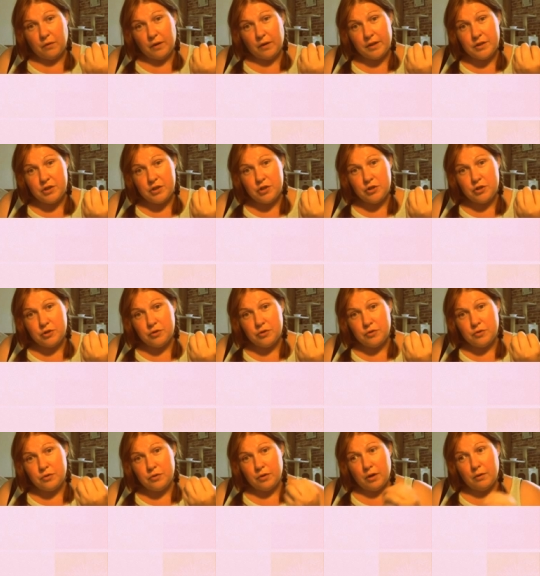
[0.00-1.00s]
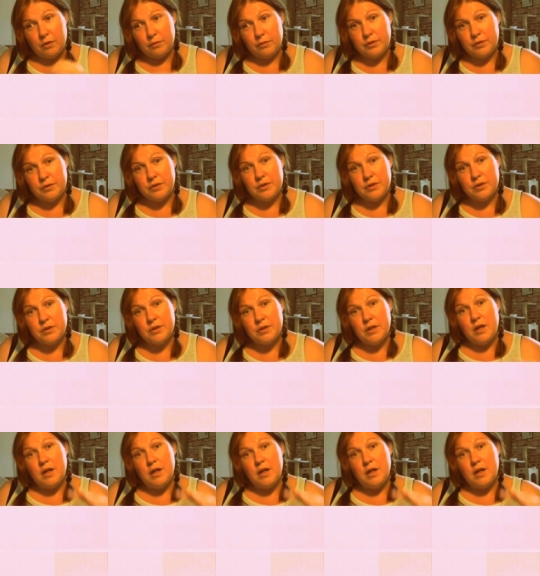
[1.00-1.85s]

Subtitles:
for it to grow roots.